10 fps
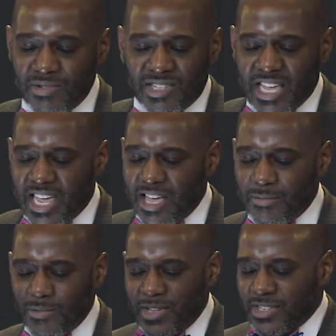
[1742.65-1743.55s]
We sat
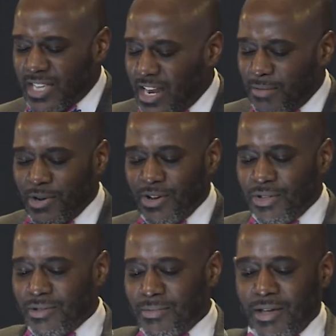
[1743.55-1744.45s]
up here
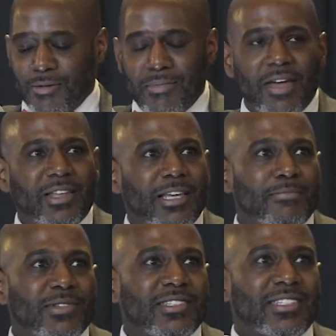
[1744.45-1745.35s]
on Mount
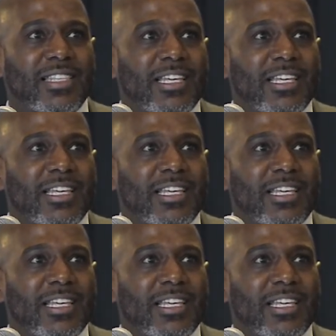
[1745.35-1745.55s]
Olympus and said,